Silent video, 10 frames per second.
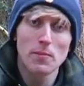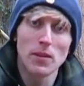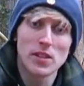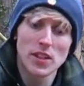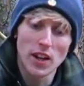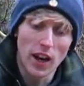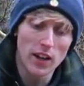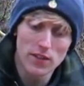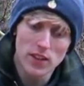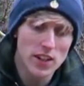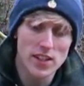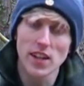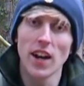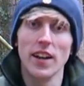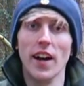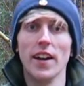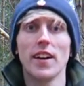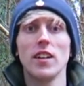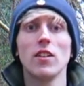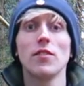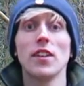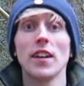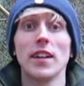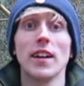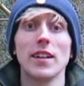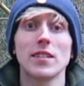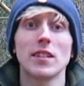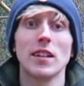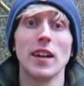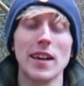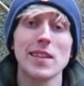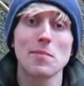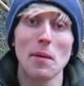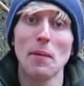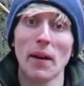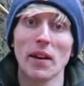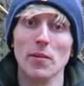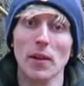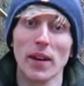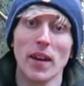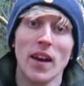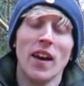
But I love the design and I love it that it actually is a bit baggy on me.